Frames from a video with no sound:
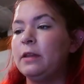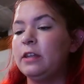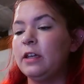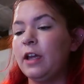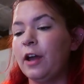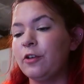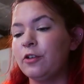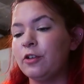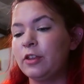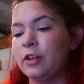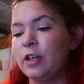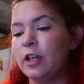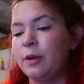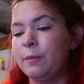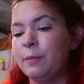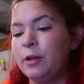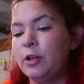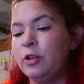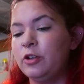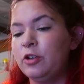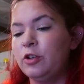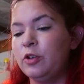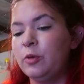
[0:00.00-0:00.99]
the other thing I'm
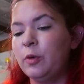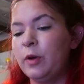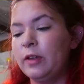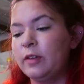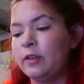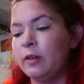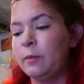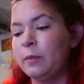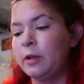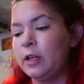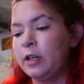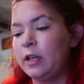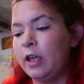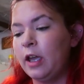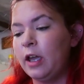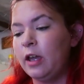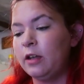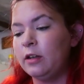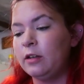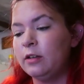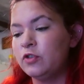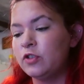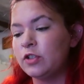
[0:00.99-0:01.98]
going to do is I'm going to get
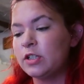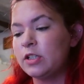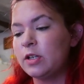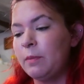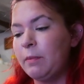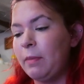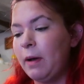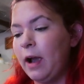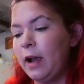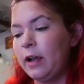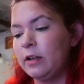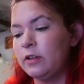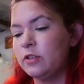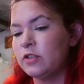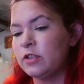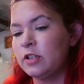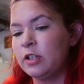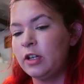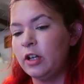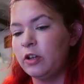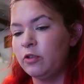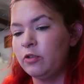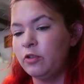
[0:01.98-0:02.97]
just
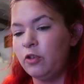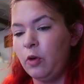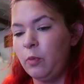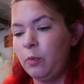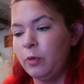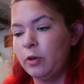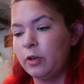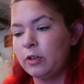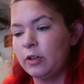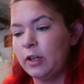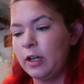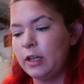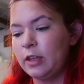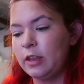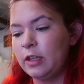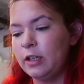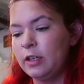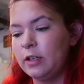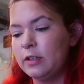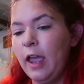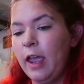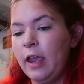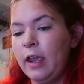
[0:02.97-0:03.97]
another notebook like
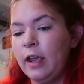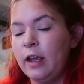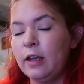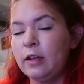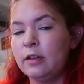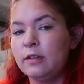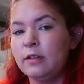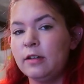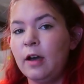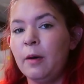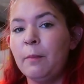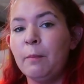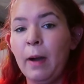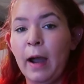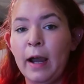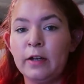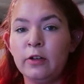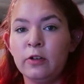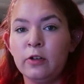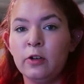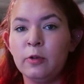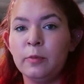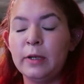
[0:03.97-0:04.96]
this and a
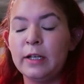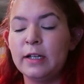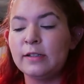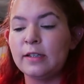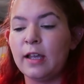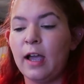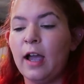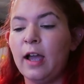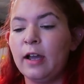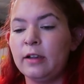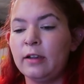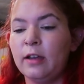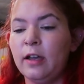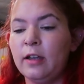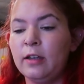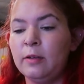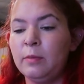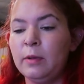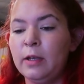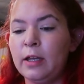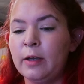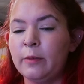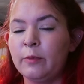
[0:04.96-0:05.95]
binder because I like
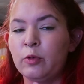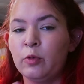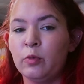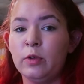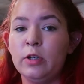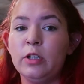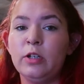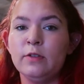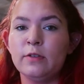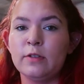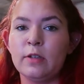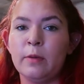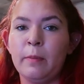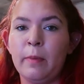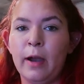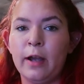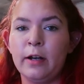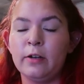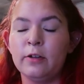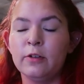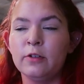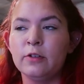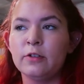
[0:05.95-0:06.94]
being able to reuse the
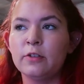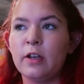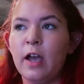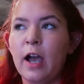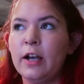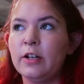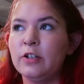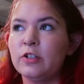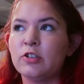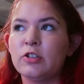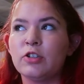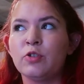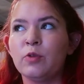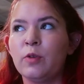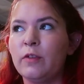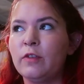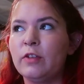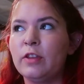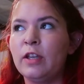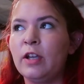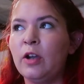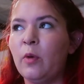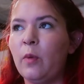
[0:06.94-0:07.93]
binders. I just threw
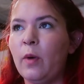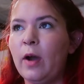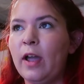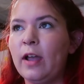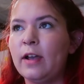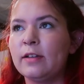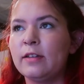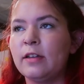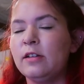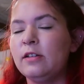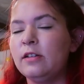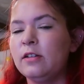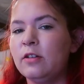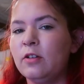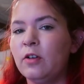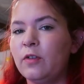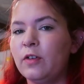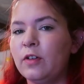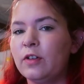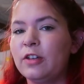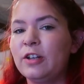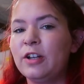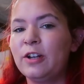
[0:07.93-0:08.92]
everything away because I didn't know if I
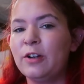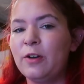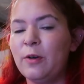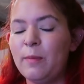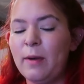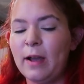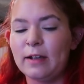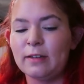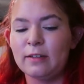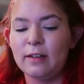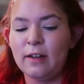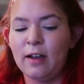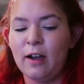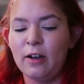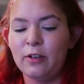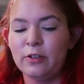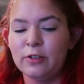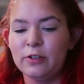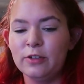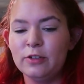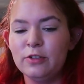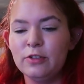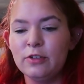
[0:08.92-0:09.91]
was going to go back to
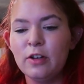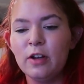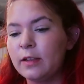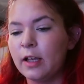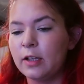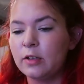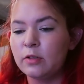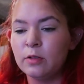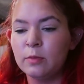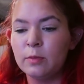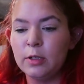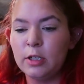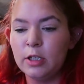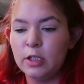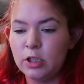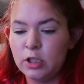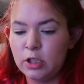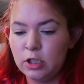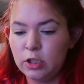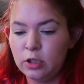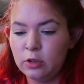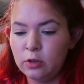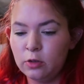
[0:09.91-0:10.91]
college. That's what I'm going
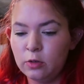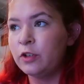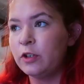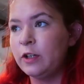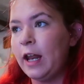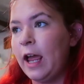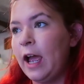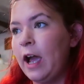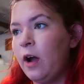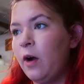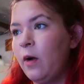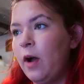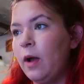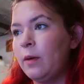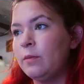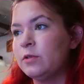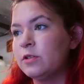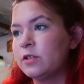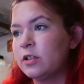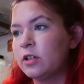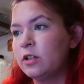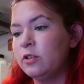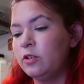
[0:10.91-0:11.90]
to do. Now I'm
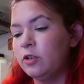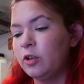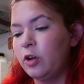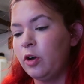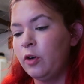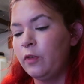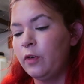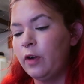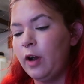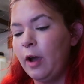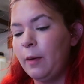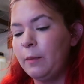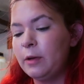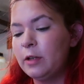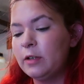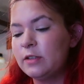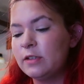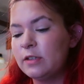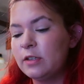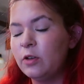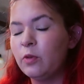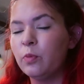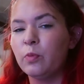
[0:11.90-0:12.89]
just going to look over. I'm going to
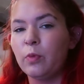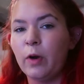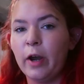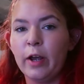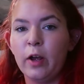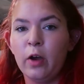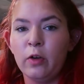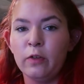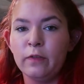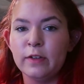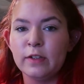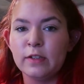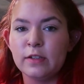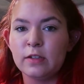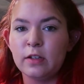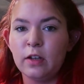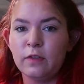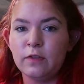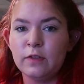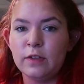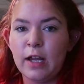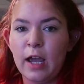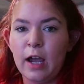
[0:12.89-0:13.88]
still write all this stuff
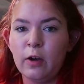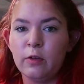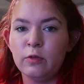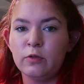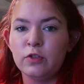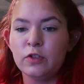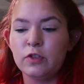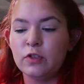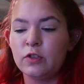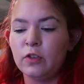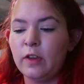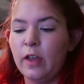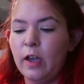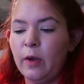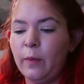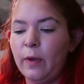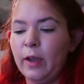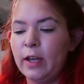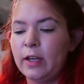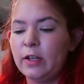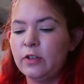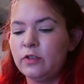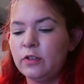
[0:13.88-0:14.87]
down just so that way
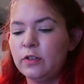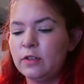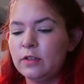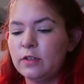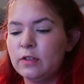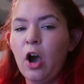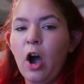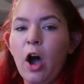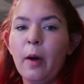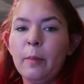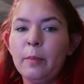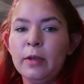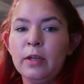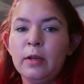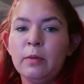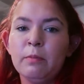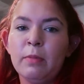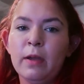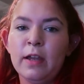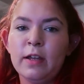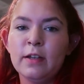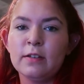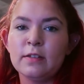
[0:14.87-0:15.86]
I can just copy and
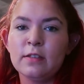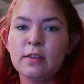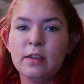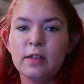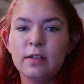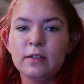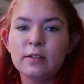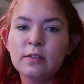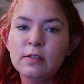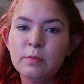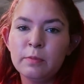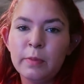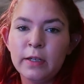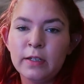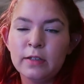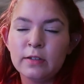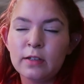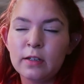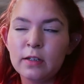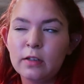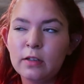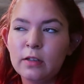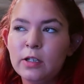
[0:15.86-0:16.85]
paste this
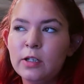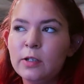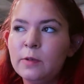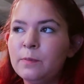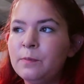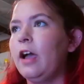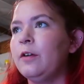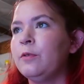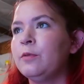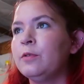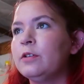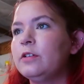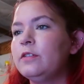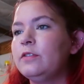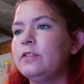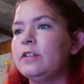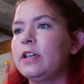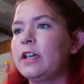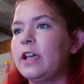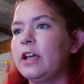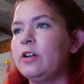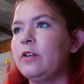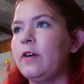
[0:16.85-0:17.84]
basically. I really feel
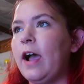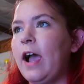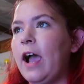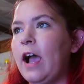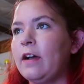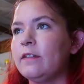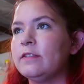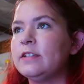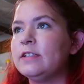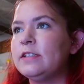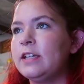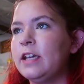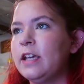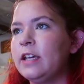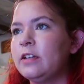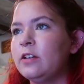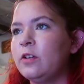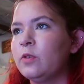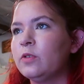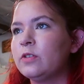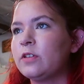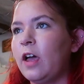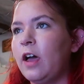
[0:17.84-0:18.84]
like I don't have to take
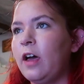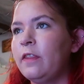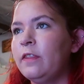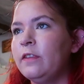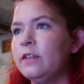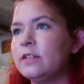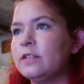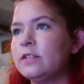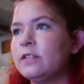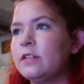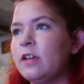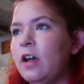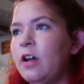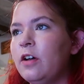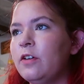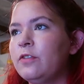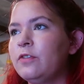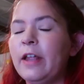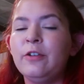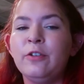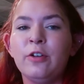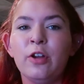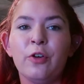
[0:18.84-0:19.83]
notes on this stuff.
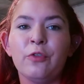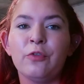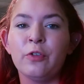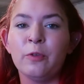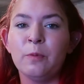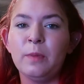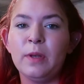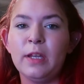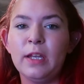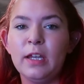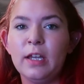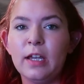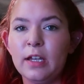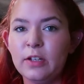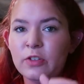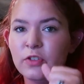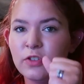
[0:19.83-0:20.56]
I don't know. For me, it